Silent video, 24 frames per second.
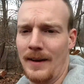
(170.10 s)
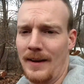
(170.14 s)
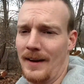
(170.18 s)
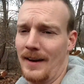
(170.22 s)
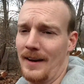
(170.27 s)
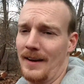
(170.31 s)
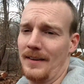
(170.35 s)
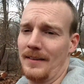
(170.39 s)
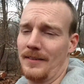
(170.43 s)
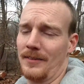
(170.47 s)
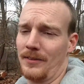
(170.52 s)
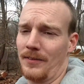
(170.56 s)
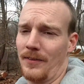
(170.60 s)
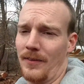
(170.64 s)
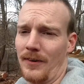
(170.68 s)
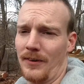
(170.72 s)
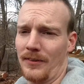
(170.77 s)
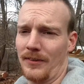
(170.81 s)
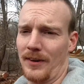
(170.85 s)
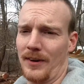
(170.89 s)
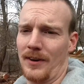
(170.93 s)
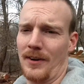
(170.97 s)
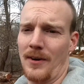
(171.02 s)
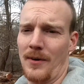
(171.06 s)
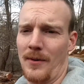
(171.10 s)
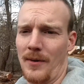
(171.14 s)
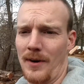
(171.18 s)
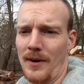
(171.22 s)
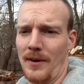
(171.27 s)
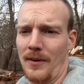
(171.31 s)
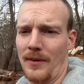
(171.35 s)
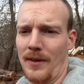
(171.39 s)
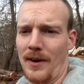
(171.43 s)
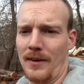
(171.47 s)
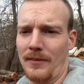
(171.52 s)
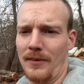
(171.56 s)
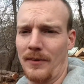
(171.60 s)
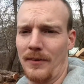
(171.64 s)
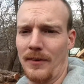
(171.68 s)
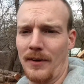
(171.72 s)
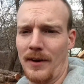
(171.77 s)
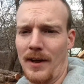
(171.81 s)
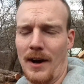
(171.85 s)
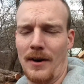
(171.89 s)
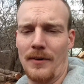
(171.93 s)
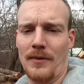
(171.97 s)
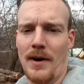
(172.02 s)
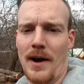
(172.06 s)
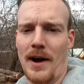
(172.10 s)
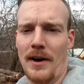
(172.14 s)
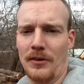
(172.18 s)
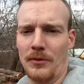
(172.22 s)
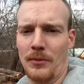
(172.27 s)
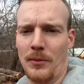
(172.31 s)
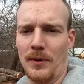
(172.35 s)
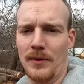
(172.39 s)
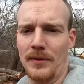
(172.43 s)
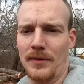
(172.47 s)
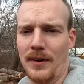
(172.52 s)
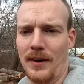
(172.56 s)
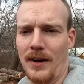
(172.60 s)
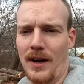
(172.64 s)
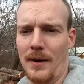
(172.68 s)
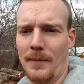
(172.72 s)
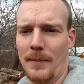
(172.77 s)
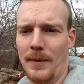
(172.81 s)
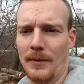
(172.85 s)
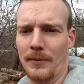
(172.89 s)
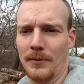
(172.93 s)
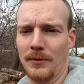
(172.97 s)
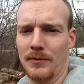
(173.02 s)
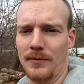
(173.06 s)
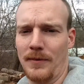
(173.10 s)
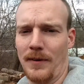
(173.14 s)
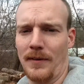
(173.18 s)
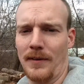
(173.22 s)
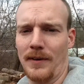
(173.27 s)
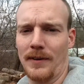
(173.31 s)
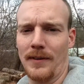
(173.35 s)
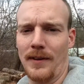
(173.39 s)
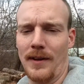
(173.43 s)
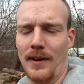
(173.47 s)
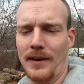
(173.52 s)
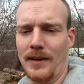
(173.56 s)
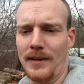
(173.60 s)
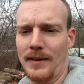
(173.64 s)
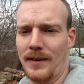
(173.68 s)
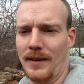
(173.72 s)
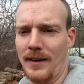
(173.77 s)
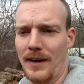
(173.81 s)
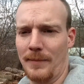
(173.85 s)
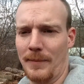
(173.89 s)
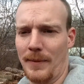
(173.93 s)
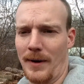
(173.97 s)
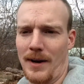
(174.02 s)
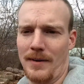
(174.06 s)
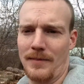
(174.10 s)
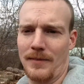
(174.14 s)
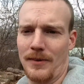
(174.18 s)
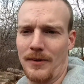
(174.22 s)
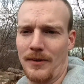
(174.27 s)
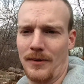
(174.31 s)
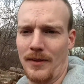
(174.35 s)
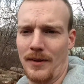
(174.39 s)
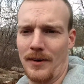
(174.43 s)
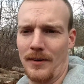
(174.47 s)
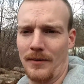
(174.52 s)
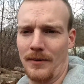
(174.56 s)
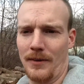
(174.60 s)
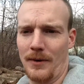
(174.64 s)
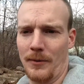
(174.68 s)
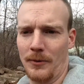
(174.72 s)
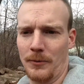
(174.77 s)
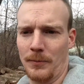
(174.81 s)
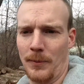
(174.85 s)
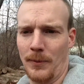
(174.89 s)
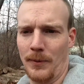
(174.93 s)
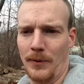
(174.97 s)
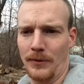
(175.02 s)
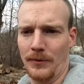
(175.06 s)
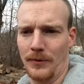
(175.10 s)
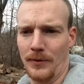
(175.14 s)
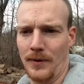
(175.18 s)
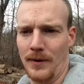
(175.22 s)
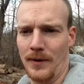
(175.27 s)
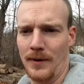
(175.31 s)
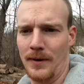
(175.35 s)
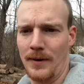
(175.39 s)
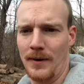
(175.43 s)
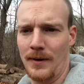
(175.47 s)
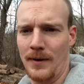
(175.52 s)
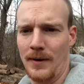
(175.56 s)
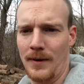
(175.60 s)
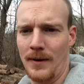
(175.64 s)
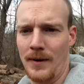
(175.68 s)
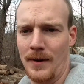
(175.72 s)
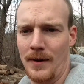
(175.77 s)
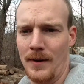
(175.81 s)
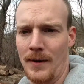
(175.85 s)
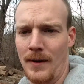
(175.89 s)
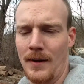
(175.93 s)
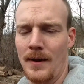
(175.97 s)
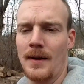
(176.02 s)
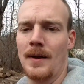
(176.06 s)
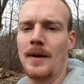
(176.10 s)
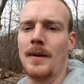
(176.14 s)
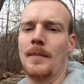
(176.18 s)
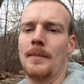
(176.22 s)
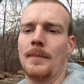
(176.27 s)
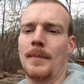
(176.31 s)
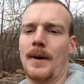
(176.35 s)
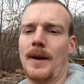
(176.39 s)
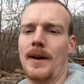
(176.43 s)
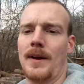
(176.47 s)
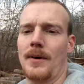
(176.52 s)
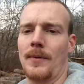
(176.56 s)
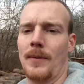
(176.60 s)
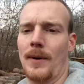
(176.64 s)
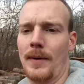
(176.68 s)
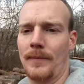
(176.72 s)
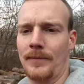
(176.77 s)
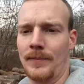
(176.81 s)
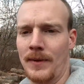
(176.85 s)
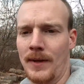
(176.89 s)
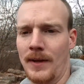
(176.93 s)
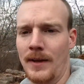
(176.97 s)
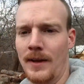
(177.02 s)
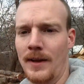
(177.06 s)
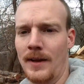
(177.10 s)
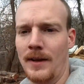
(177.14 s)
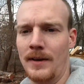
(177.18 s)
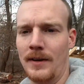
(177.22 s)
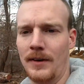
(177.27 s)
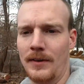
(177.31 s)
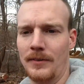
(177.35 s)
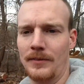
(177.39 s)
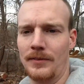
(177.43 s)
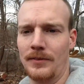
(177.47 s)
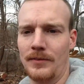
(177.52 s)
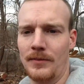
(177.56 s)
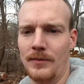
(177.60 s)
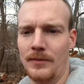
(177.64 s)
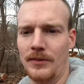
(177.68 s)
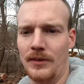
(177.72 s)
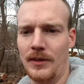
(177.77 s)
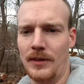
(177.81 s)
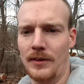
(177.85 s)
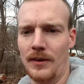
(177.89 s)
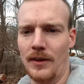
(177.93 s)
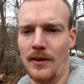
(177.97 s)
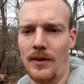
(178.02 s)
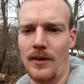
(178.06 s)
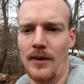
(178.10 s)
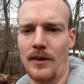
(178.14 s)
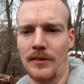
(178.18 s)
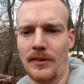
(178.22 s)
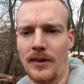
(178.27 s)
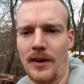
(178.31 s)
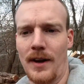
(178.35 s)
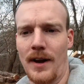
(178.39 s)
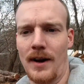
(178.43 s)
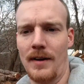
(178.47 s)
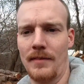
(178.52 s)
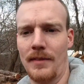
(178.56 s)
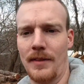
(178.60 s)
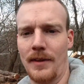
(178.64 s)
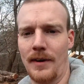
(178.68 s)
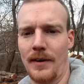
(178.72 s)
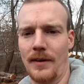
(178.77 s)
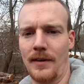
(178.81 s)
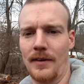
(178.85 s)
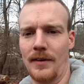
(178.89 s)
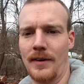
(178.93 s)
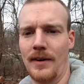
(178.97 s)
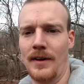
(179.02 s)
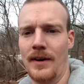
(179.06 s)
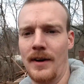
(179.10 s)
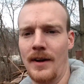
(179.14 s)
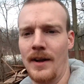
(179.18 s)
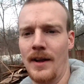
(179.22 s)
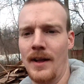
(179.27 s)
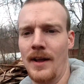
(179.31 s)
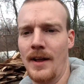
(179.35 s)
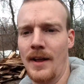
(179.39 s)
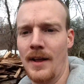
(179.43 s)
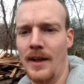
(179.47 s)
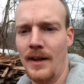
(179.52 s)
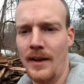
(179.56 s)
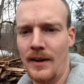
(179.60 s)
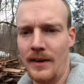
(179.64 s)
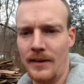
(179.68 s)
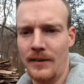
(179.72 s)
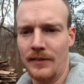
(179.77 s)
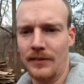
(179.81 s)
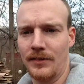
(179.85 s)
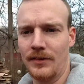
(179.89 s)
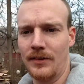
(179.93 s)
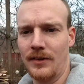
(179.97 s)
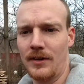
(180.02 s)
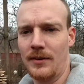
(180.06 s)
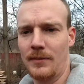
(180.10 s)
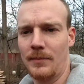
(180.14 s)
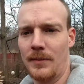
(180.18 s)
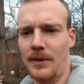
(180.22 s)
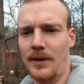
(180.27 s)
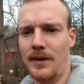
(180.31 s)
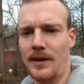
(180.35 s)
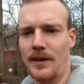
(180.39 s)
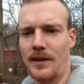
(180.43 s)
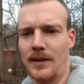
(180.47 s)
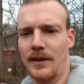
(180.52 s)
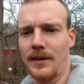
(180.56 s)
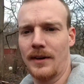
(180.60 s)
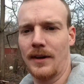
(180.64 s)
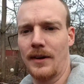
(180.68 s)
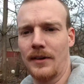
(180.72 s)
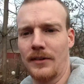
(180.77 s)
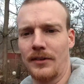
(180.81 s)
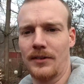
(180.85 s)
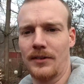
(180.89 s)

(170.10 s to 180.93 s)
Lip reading: And as far as I know, I only ever really got a rash one time, and it was very light, and I'm not even sure that it really was poison. But anyway, you've seen the logs I have there. You've seen the